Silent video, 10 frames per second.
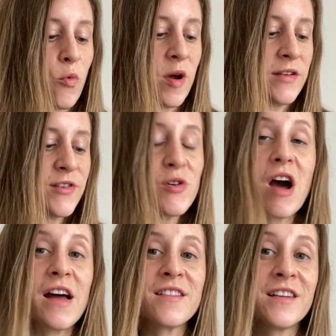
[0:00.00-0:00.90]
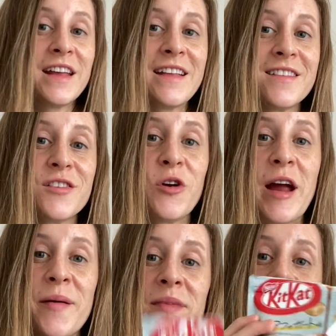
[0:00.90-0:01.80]
One of you guys on
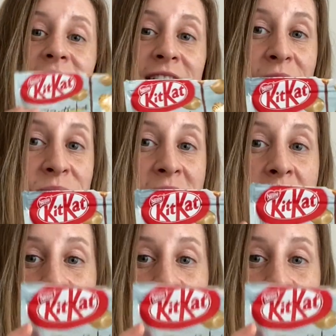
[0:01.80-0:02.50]
Instagram sent me a